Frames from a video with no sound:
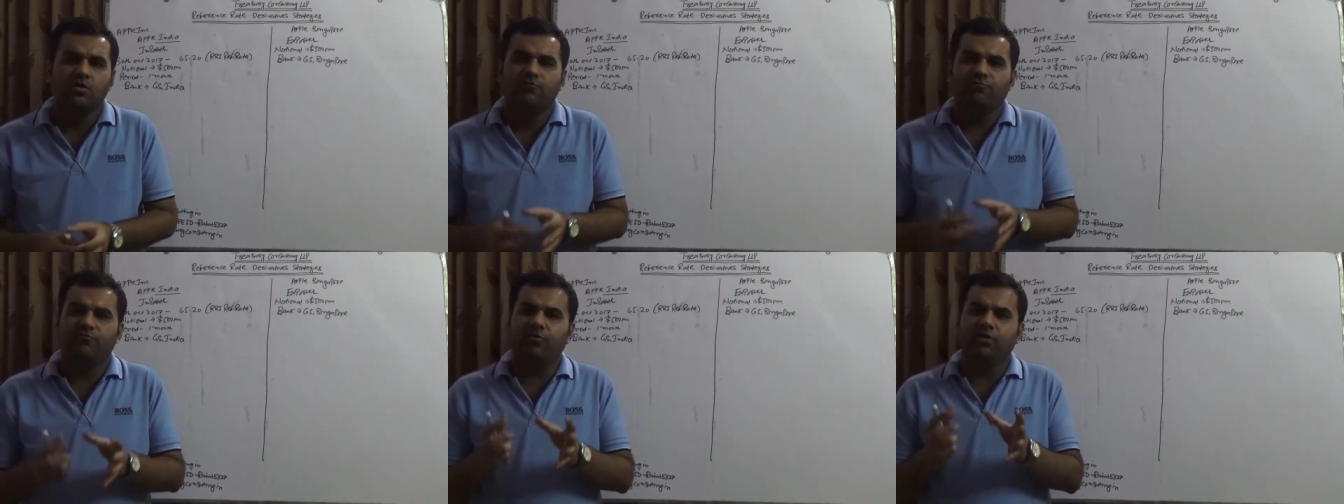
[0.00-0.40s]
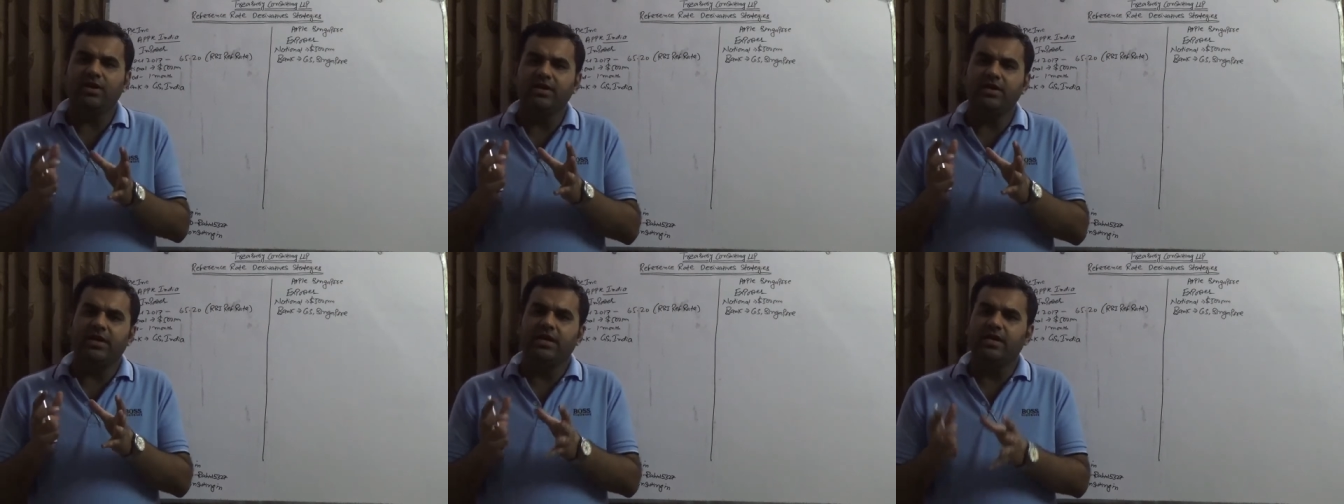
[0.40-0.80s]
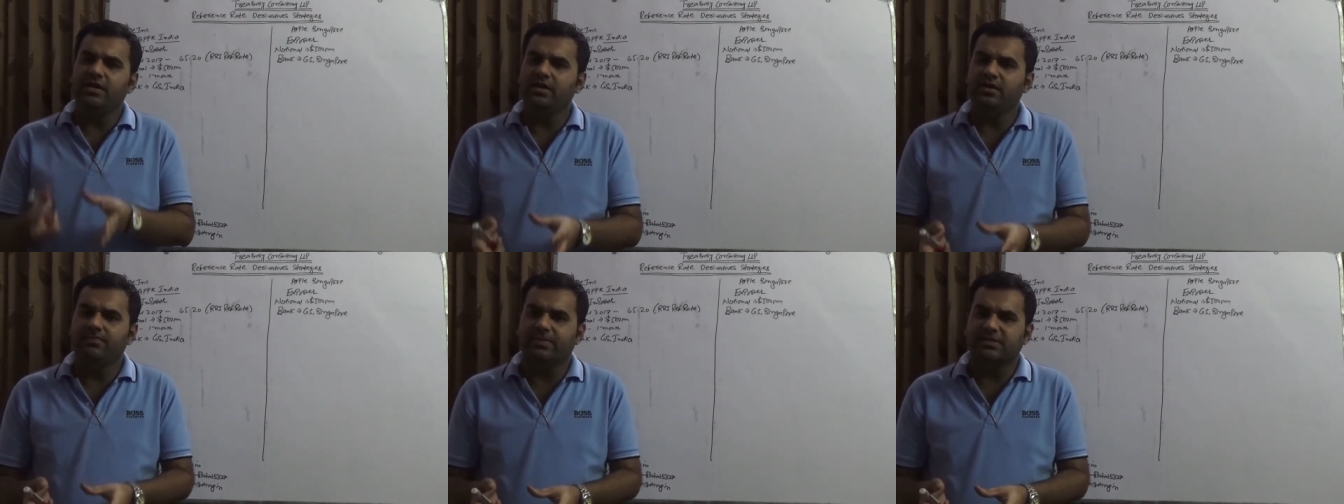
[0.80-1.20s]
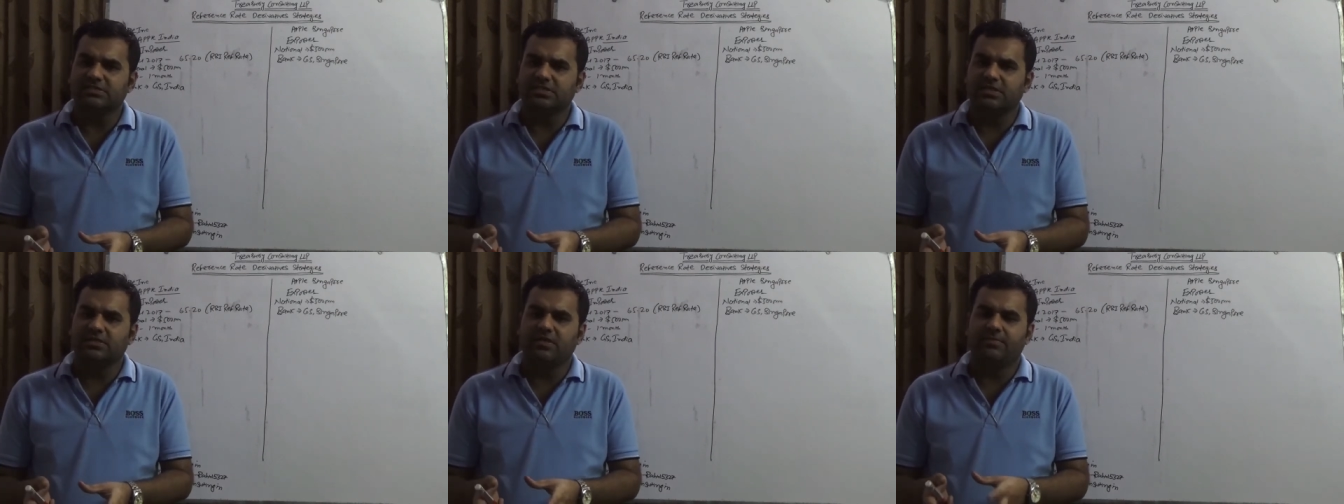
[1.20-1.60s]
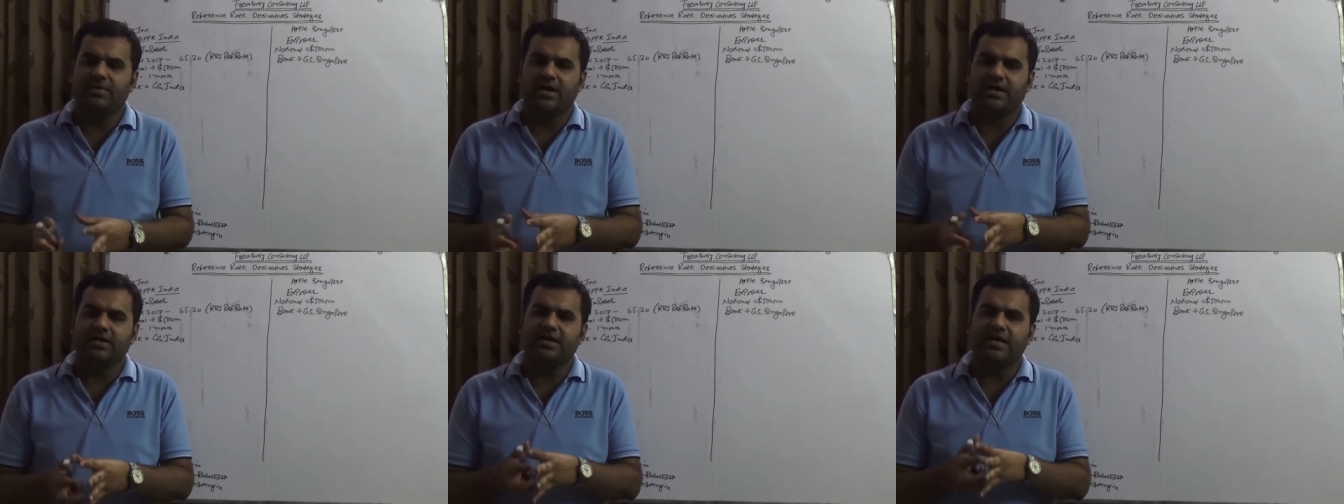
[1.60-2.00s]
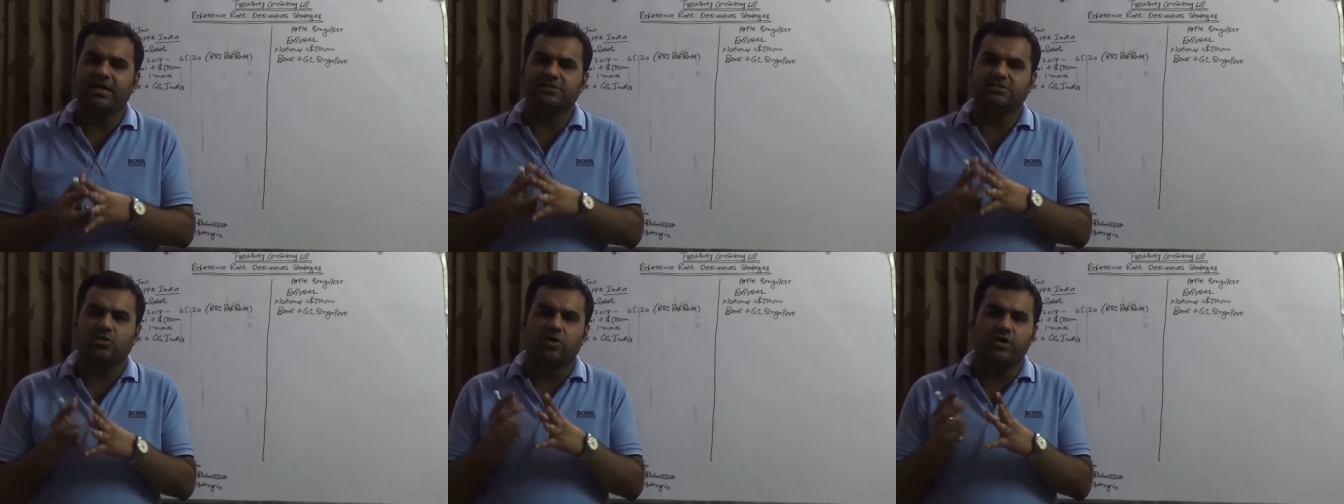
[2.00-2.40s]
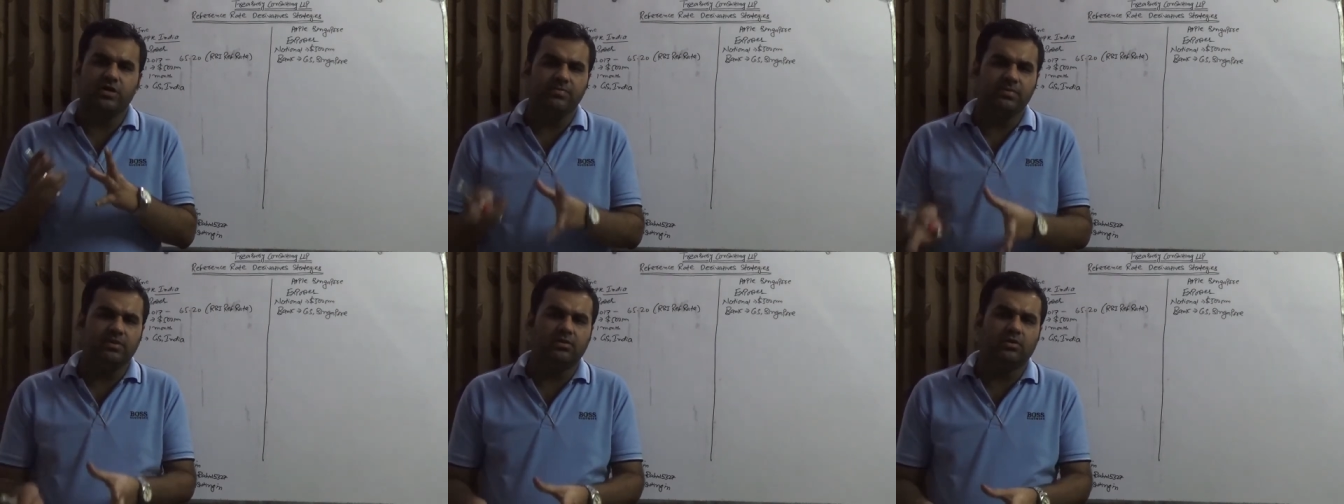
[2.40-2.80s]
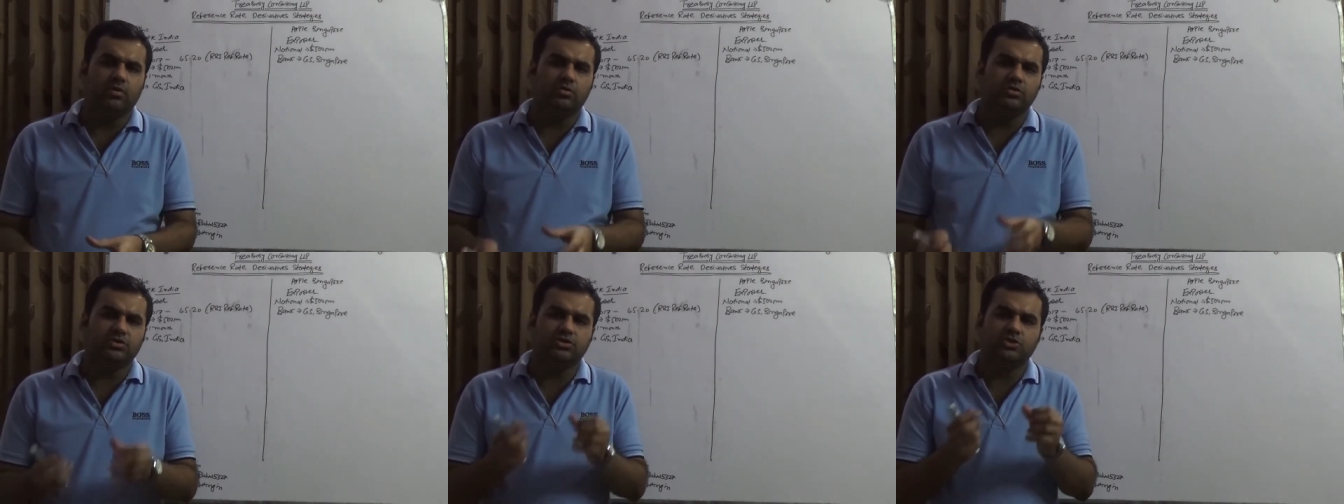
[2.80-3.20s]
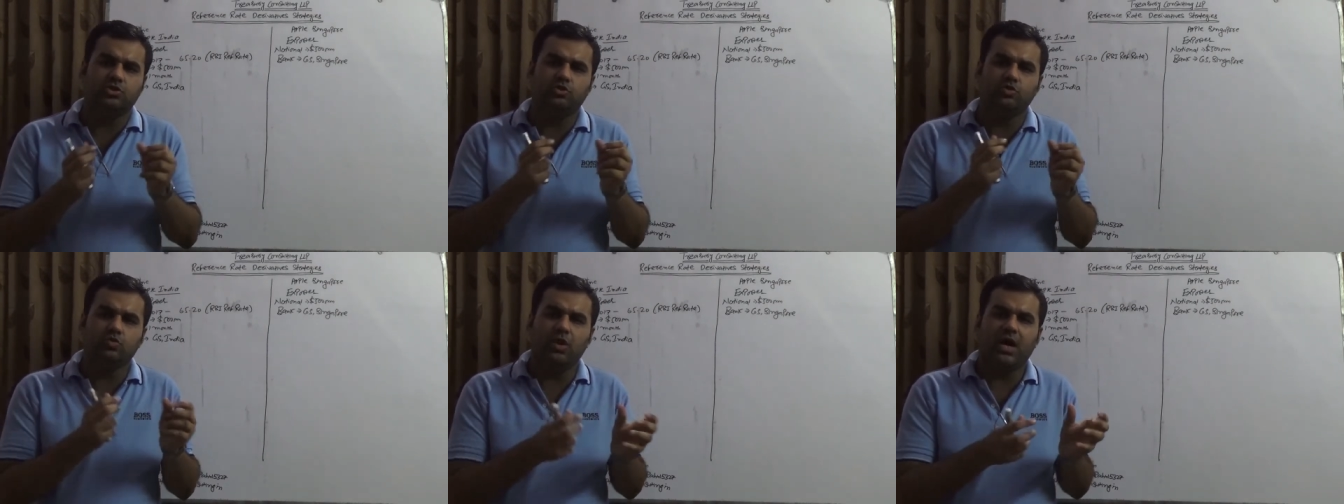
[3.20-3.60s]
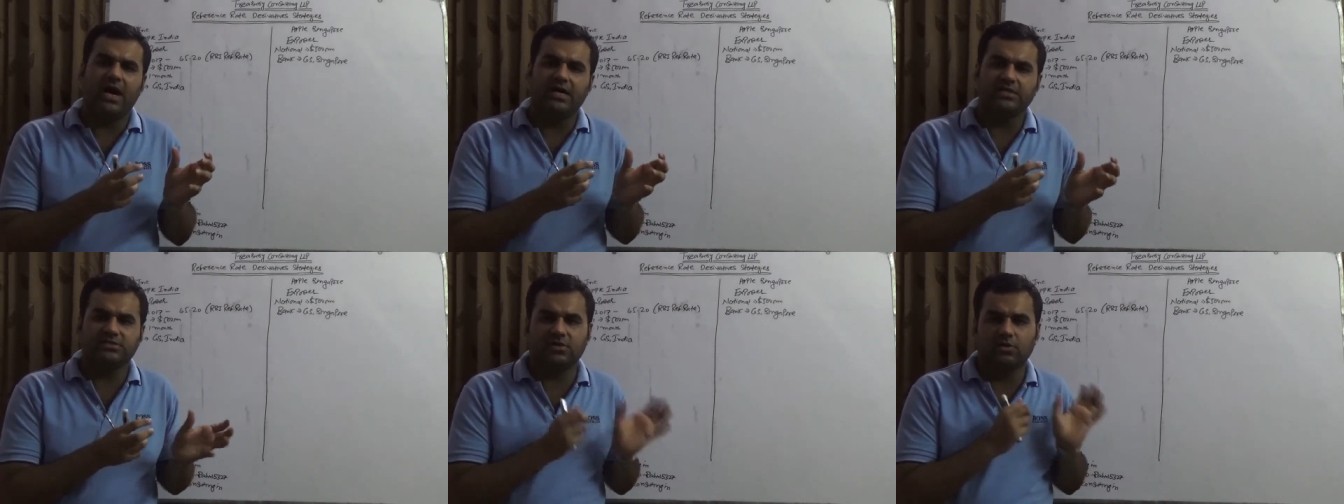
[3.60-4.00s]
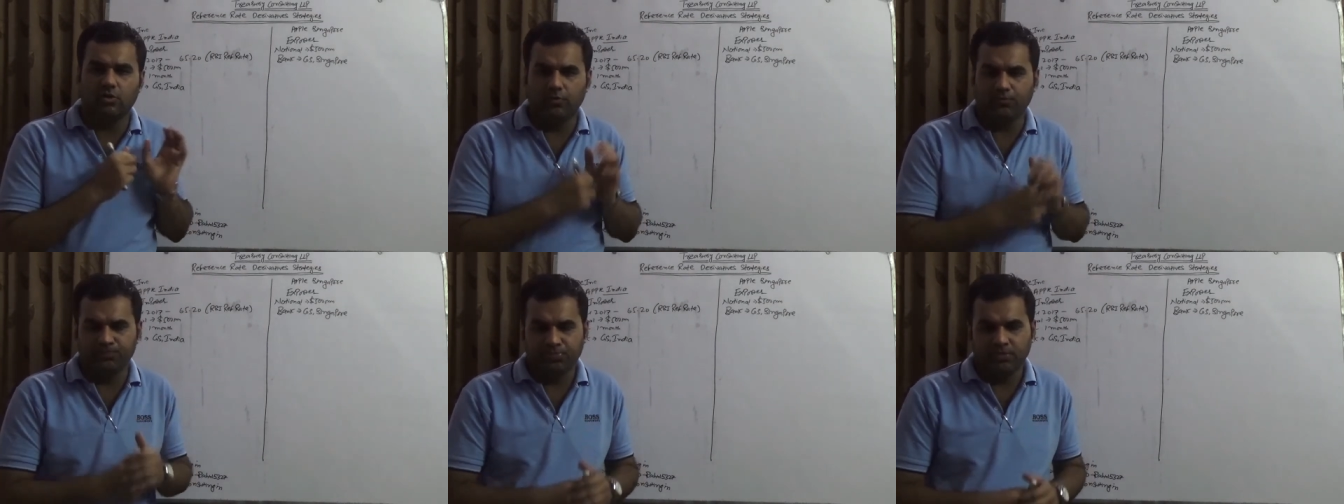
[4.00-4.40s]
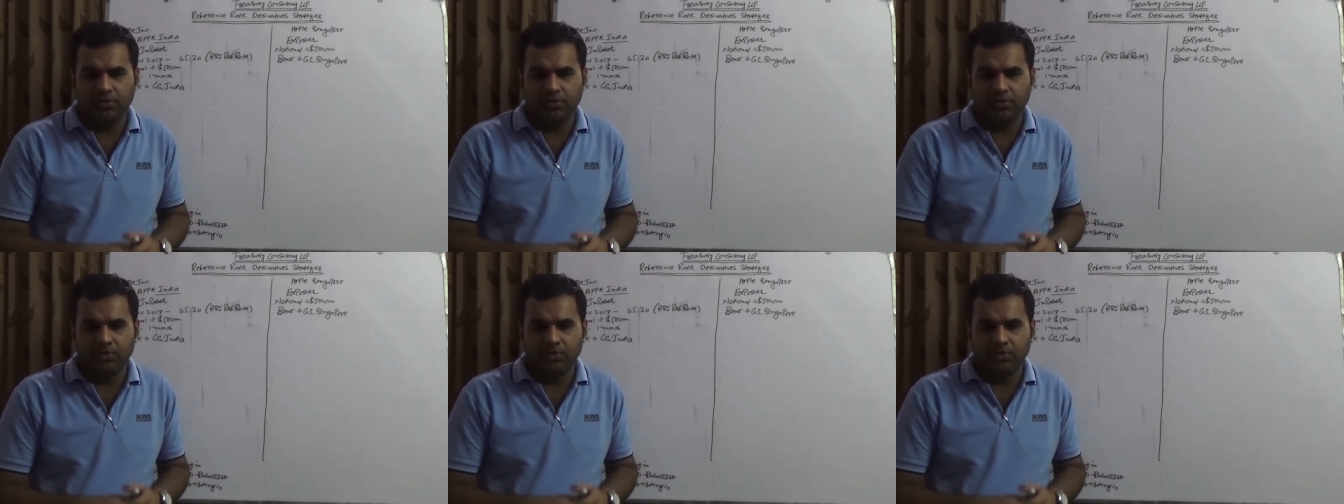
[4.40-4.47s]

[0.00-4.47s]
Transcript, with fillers: For an Indian person, the market has already been closed 2 hours ago.